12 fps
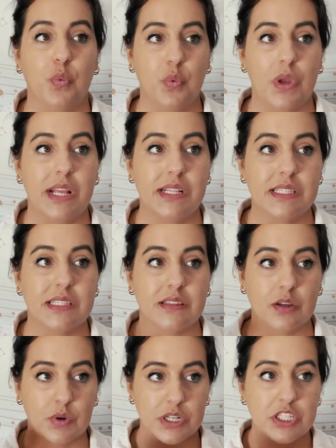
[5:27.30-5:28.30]
It's the
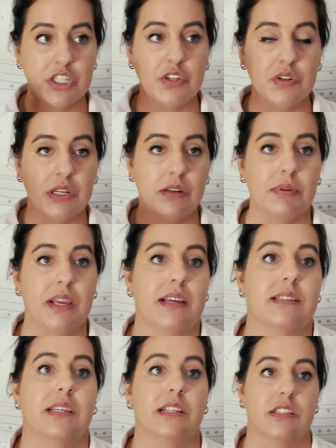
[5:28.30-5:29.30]
question you need to be
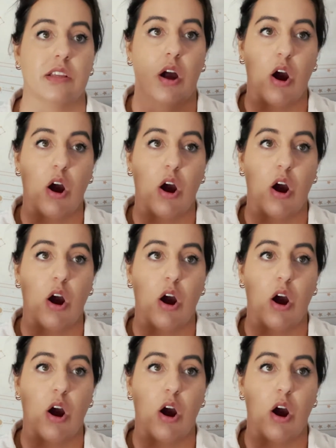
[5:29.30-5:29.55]
asking is,